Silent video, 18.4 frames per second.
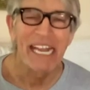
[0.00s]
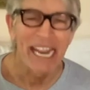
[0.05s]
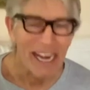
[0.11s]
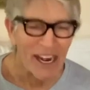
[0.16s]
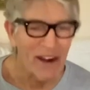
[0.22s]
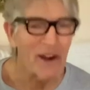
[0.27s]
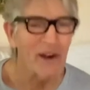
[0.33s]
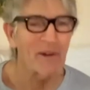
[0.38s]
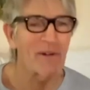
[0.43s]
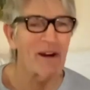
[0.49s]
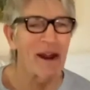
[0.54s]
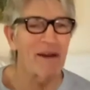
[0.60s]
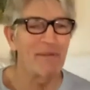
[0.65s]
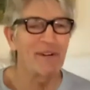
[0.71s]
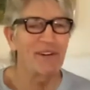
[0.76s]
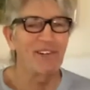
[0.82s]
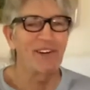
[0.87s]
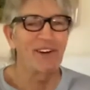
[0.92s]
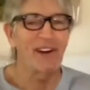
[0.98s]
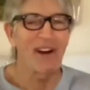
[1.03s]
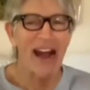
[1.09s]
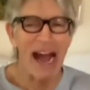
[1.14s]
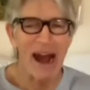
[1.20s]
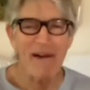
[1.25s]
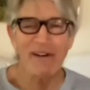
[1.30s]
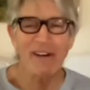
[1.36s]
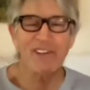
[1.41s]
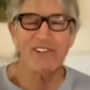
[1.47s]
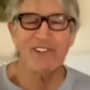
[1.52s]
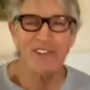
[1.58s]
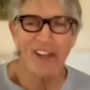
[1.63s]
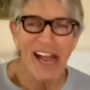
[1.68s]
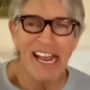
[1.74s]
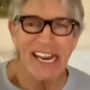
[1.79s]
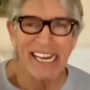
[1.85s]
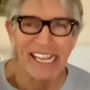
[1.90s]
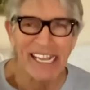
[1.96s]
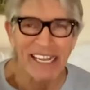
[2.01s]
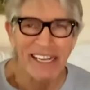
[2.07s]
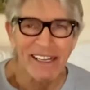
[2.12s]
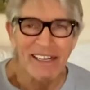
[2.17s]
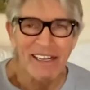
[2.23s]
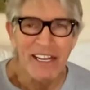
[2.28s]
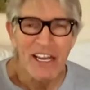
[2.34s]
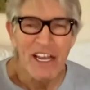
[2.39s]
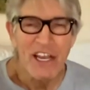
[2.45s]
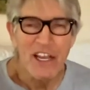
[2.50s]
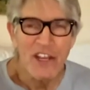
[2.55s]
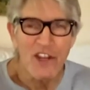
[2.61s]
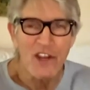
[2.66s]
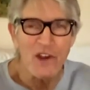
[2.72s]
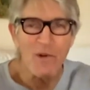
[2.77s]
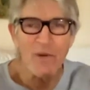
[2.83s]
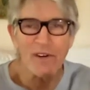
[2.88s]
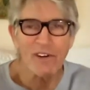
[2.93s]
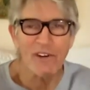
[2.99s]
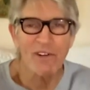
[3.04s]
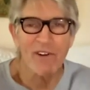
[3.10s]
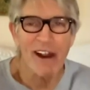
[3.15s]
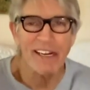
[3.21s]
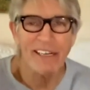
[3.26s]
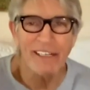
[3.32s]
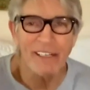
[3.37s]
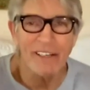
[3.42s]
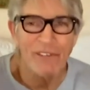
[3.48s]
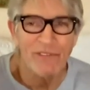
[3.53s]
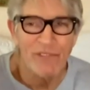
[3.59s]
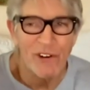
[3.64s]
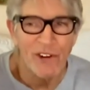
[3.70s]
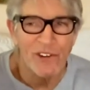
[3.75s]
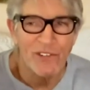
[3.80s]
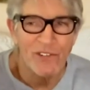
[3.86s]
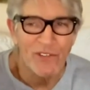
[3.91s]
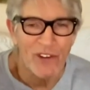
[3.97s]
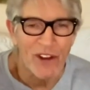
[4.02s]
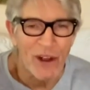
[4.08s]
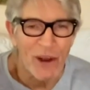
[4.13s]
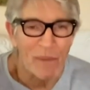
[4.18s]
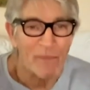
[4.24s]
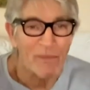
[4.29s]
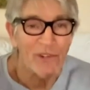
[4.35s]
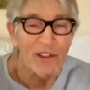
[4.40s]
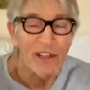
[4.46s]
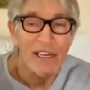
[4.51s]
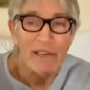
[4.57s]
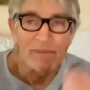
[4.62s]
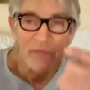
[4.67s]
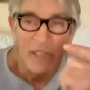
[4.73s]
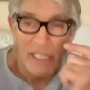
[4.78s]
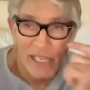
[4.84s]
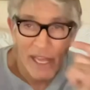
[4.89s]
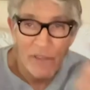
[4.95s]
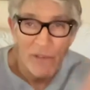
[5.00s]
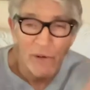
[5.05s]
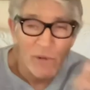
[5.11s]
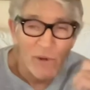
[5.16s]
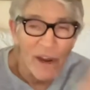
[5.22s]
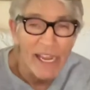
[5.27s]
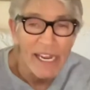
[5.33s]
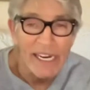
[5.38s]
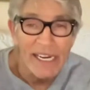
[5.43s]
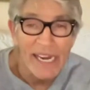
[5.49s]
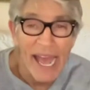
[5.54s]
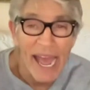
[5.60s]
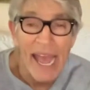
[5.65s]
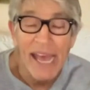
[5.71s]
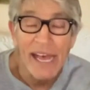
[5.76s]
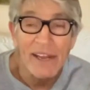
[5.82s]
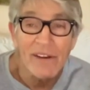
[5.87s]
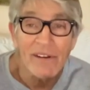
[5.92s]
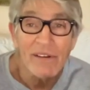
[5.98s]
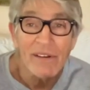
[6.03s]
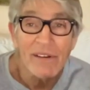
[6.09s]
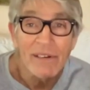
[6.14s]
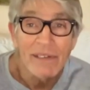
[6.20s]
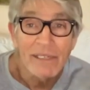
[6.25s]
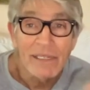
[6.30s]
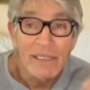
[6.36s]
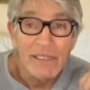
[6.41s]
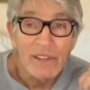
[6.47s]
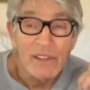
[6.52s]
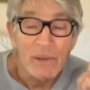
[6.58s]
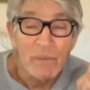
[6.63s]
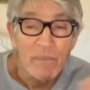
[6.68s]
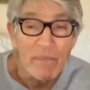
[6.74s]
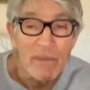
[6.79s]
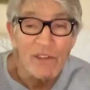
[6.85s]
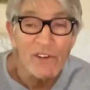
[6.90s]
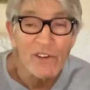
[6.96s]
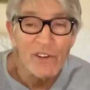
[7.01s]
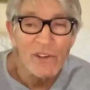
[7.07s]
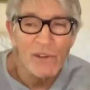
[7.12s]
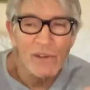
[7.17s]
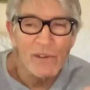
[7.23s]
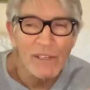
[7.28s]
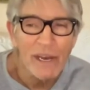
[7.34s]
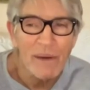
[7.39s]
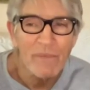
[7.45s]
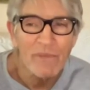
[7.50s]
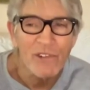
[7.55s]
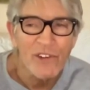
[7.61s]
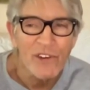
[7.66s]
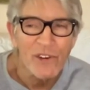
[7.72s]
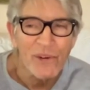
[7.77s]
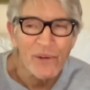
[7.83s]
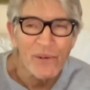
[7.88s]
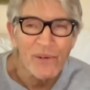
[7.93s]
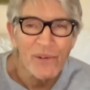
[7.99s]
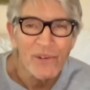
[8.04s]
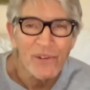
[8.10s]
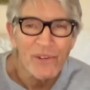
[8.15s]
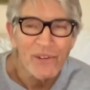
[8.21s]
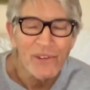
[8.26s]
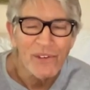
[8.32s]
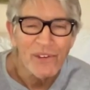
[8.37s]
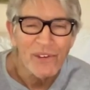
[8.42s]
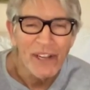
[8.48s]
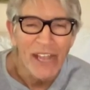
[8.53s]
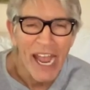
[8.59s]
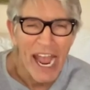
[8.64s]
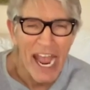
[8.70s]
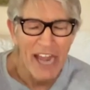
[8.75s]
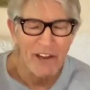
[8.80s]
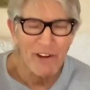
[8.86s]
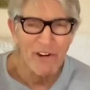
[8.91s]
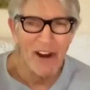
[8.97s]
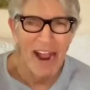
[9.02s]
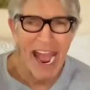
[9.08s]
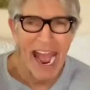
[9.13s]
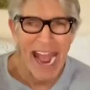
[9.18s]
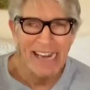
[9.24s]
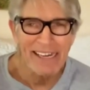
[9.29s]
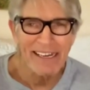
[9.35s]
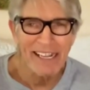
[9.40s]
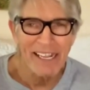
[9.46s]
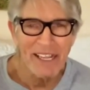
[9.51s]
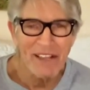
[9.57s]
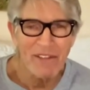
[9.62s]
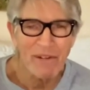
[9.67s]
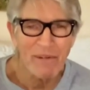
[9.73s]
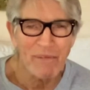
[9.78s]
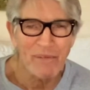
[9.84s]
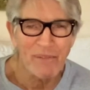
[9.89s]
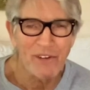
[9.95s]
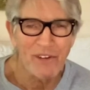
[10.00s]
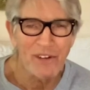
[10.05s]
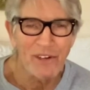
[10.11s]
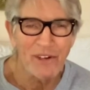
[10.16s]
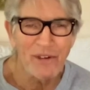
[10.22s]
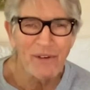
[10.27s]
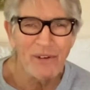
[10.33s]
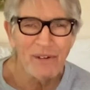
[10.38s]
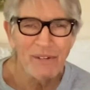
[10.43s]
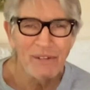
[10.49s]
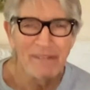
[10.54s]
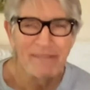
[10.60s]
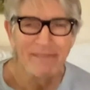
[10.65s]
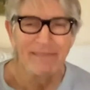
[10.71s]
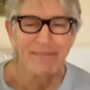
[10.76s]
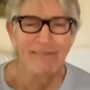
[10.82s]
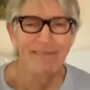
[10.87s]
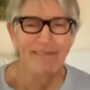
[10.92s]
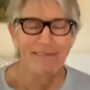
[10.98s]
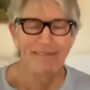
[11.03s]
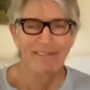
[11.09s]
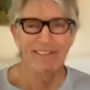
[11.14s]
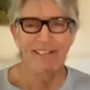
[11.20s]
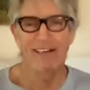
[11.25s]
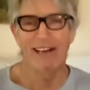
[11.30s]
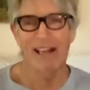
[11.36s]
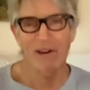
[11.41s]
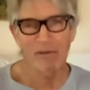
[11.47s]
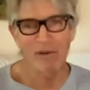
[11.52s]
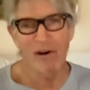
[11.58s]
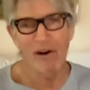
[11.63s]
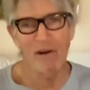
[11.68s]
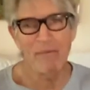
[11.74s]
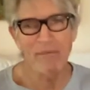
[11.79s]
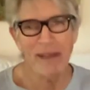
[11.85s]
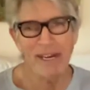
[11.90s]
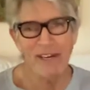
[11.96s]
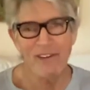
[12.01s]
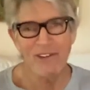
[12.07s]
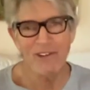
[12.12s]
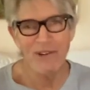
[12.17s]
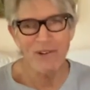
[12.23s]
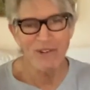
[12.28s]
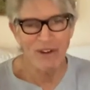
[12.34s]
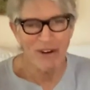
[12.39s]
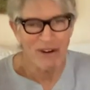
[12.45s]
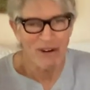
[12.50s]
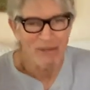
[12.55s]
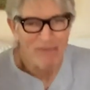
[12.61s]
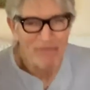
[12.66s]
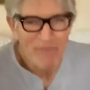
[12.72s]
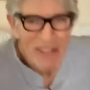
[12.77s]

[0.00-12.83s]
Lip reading: Eric Roberts here. How exciting! You were directing your first films, Leather Rain and The Mystical Gumshoes. And you're acting in them too? You're like Warren Beatty Junior.